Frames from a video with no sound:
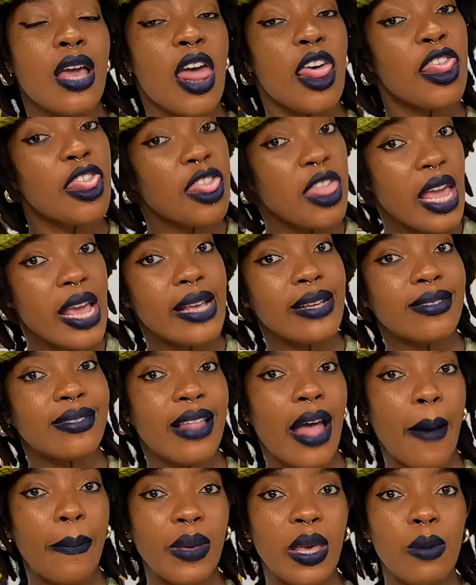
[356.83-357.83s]
things
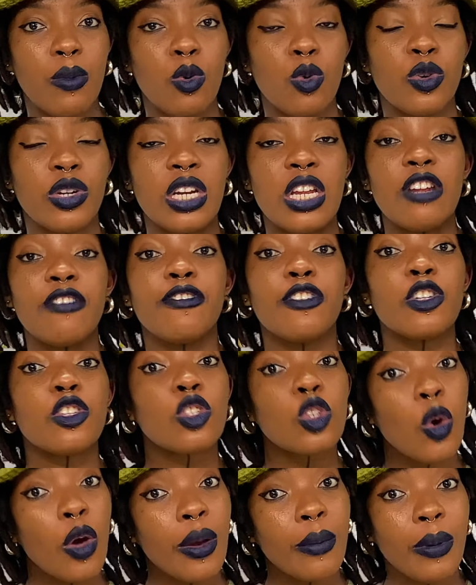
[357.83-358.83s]
that people would need for
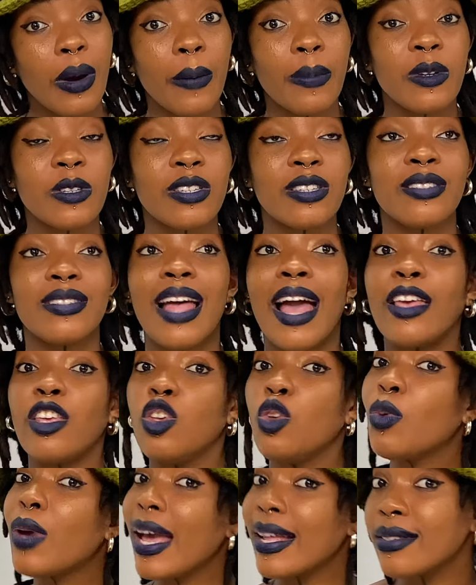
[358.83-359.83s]
sewing purposes that
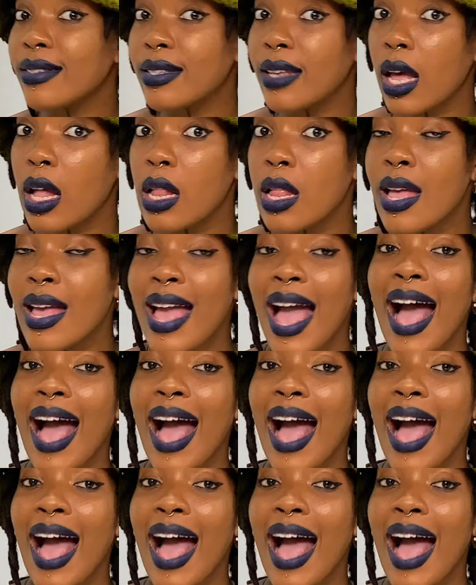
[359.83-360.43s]
you can sell